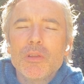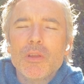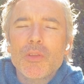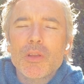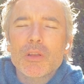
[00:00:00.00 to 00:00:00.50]

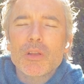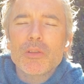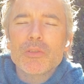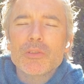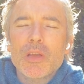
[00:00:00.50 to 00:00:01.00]
And that
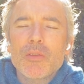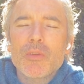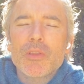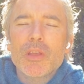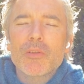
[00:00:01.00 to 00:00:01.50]
includes
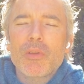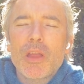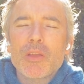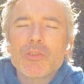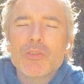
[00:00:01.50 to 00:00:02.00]
everything
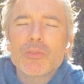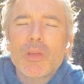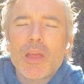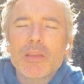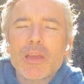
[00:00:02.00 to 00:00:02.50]
around you
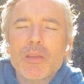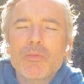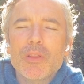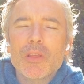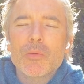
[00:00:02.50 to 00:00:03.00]
and
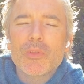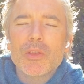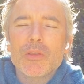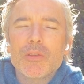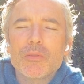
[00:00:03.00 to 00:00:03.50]
everything
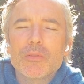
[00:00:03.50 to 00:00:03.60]
within you.